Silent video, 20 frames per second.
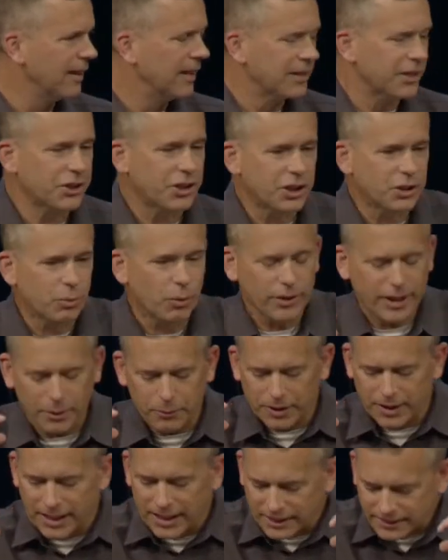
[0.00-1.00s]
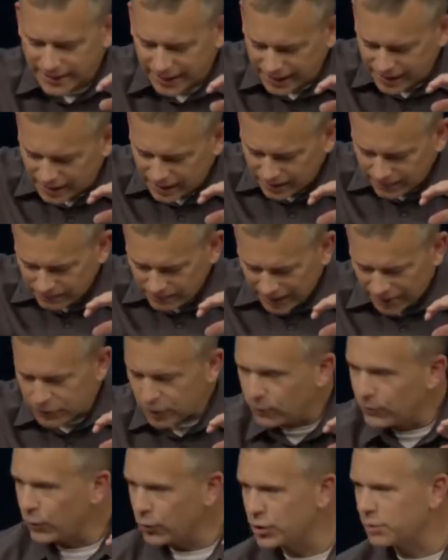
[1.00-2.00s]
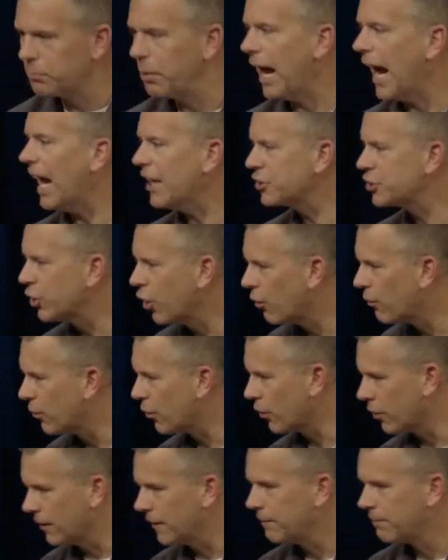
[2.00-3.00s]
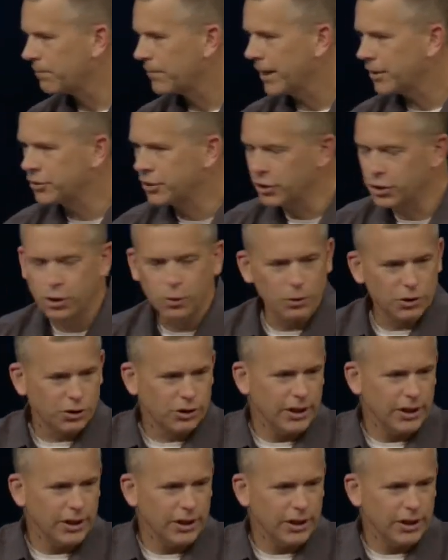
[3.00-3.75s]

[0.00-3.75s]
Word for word: This is where they would have their first Passover as the Jewish